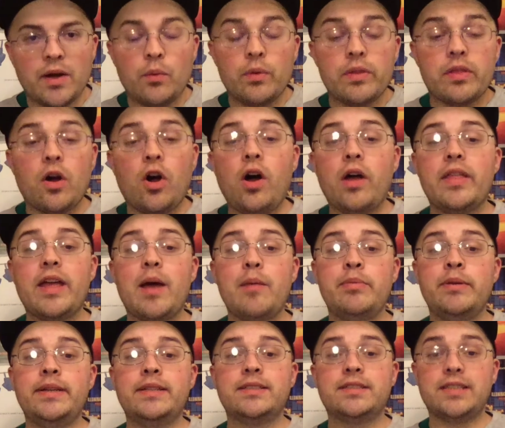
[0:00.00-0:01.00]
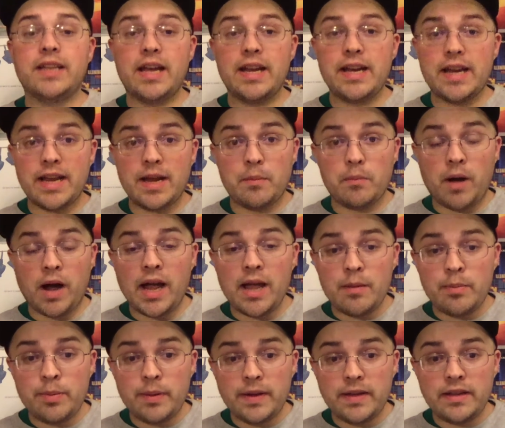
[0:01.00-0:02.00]
With all that being said, in my
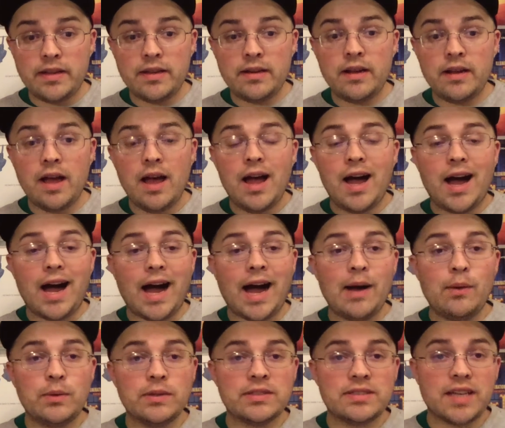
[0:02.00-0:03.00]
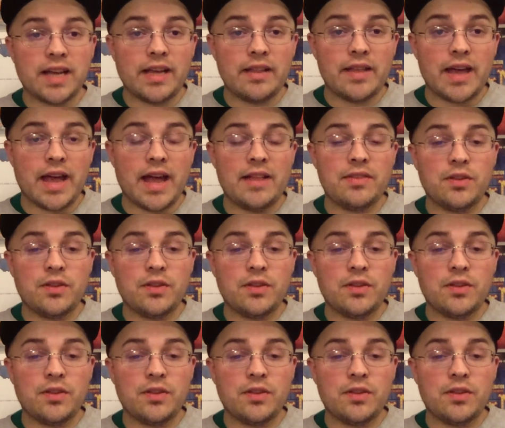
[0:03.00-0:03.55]
opinion, I will say that